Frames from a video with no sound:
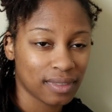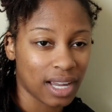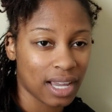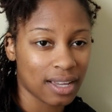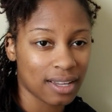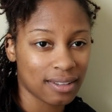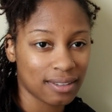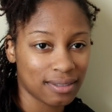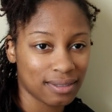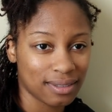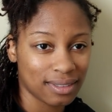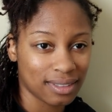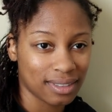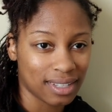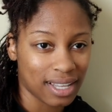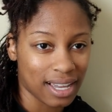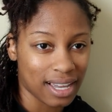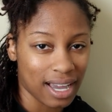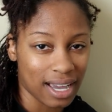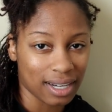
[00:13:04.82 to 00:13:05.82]
they
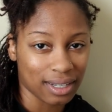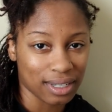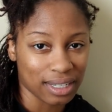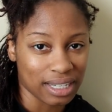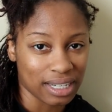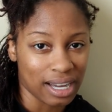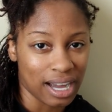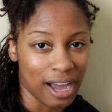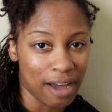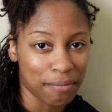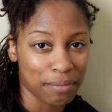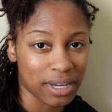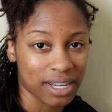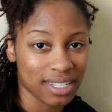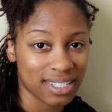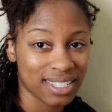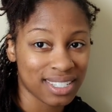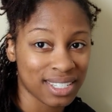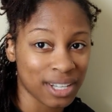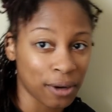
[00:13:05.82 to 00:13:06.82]
kind of look in a hot
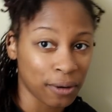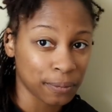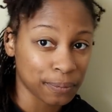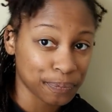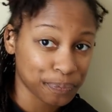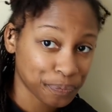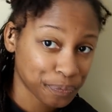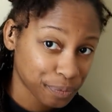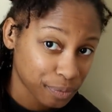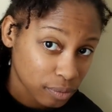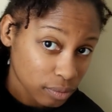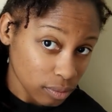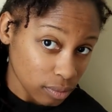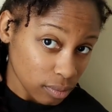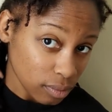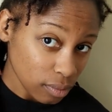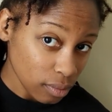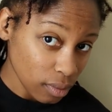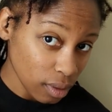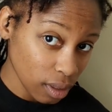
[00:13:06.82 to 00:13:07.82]
mess. So
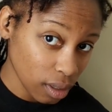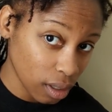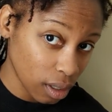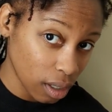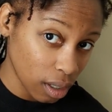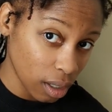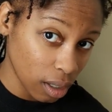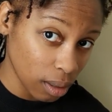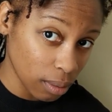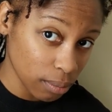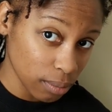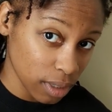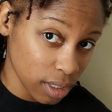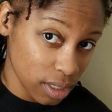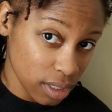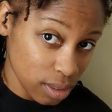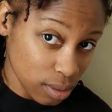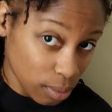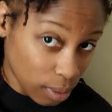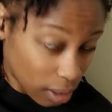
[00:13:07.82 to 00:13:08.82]

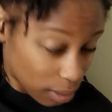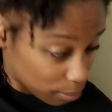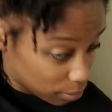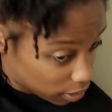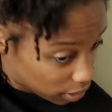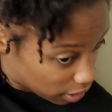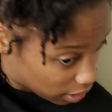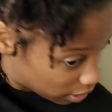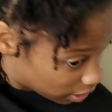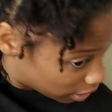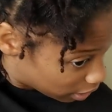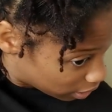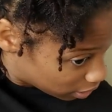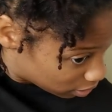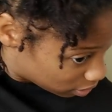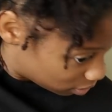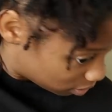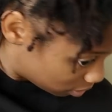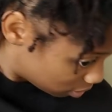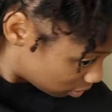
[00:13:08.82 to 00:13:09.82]
this is what I'm looking
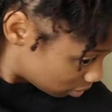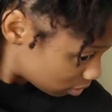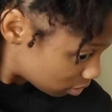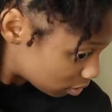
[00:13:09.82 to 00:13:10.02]
at.